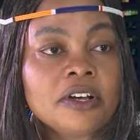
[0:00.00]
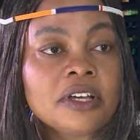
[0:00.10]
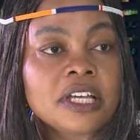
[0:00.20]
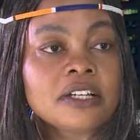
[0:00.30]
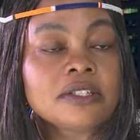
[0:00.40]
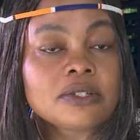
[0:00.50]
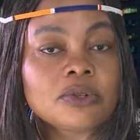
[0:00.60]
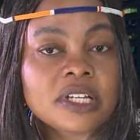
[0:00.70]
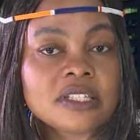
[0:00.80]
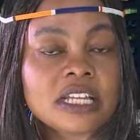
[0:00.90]
get
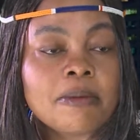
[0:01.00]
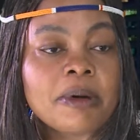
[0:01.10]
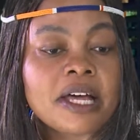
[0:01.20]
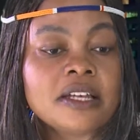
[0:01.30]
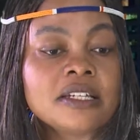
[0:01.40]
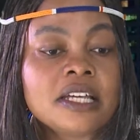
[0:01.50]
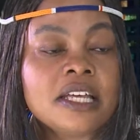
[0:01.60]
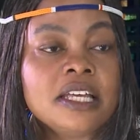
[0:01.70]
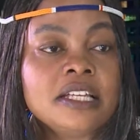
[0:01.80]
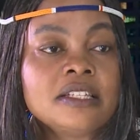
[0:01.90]
stressed up and
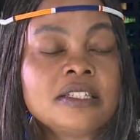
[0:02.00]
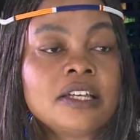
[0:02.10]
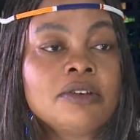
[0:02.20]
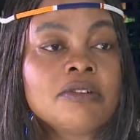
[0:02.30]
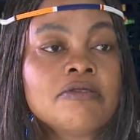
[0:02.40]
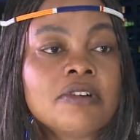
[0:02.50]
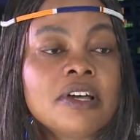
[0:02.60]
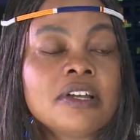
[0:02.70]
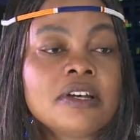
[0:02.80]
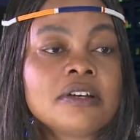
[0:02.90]
instead of
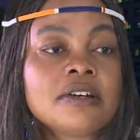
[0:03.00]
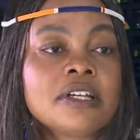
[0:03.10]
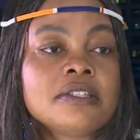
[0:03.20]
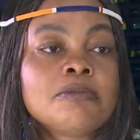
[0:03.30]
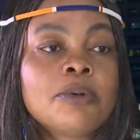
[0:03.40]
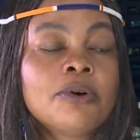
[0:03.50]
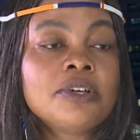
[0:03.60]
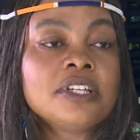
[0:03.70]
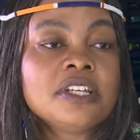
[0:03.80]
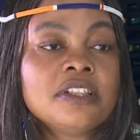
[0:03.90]

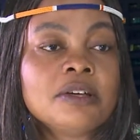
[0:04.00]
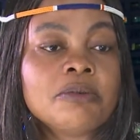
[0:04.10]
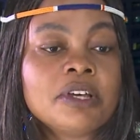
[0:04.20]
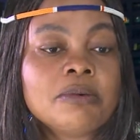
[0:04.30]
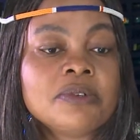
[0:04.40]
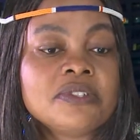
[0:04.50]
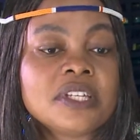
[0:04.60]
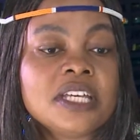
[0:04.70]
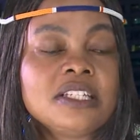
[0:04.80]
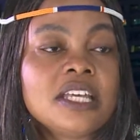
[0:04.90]
responding the way we
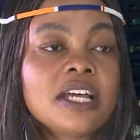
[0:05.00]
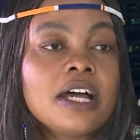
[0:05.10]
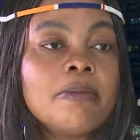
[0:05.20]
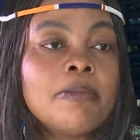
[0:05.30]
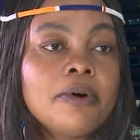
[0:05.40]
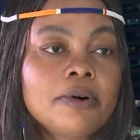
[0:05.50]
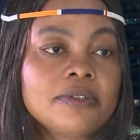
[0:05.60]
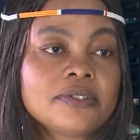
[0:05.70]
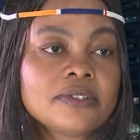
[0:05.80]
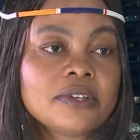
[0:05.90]
say take a
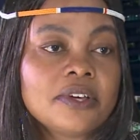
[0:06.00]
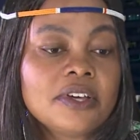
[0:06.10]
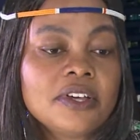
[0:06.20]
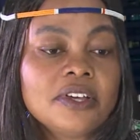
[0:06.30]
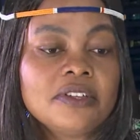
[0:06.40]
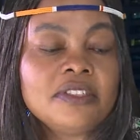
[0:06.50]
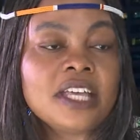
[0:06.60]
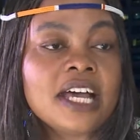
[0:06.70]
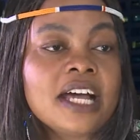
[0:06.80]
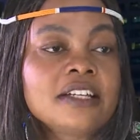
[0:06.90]
pause, they
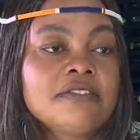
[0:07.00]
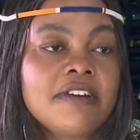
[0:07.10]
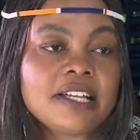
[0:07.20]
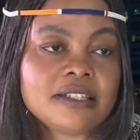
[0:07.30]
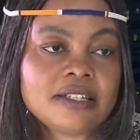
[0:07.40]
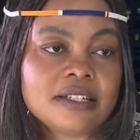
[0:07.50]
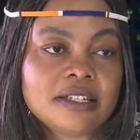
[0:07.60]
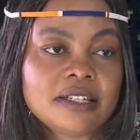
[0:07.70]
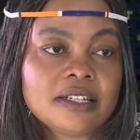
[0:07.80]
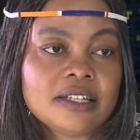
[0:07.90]
act fast
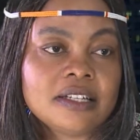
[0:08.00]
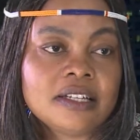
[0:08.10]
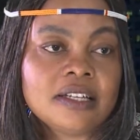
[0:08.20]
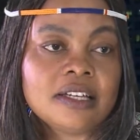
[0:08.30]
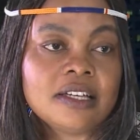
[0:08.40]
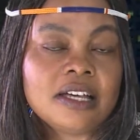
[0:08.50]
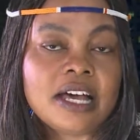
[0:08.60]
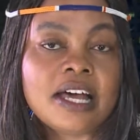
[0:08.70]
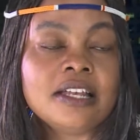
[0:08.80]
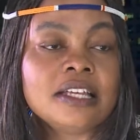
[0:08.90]

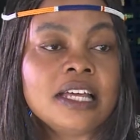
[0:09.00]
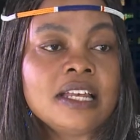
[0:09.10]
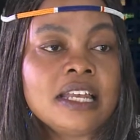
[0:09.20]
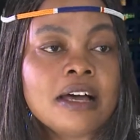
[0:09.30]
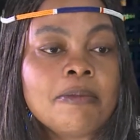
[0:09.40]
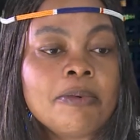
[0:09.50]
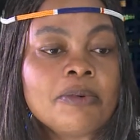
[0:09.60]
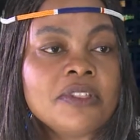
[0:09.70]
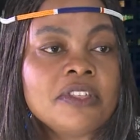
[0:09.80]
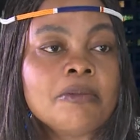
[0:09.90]
and end up
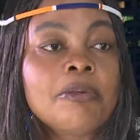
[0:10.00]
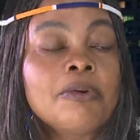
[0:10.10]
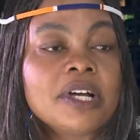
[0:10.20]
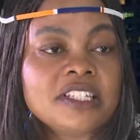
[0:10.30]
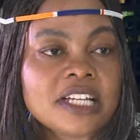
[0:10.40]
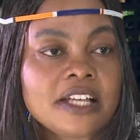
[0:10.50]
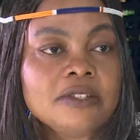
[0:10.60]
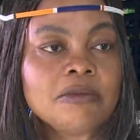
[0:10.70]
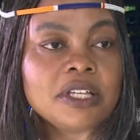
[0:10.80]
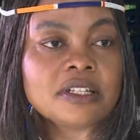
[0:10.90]
with the poor
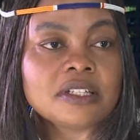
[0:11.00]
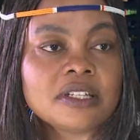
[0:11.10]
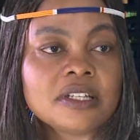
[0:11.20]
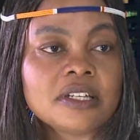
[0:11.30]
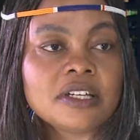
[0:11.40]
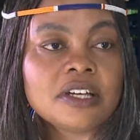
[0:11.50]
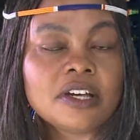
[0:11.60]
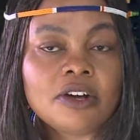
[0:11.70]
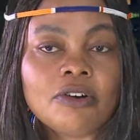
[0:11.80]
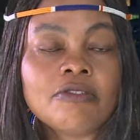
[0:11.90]
judgment
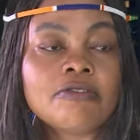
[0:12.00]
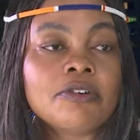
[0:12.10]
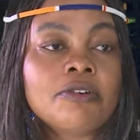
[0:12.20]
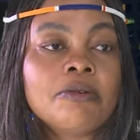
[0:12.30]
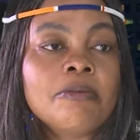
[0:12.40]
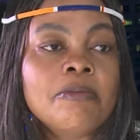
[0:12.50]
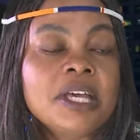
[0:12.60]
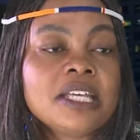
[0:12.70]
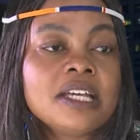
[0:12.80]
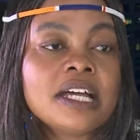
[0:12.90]
of
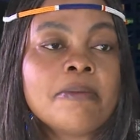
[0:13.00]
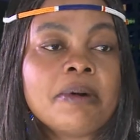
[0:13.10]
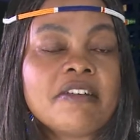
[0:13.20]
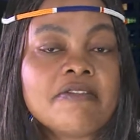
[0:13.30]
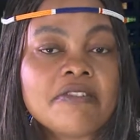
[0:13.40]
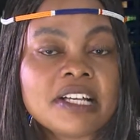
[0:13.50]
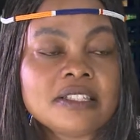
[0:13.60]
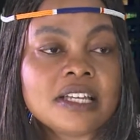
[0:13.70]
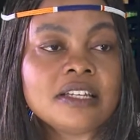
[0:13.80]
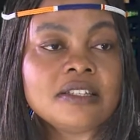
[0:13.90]
making up a
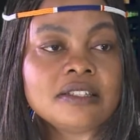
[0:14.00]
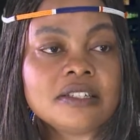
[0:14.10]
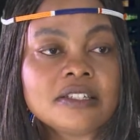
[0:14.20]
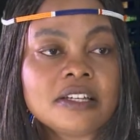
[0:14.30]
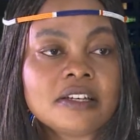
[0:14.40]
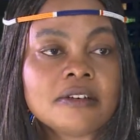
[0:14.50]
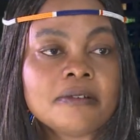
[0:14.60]
faster decision,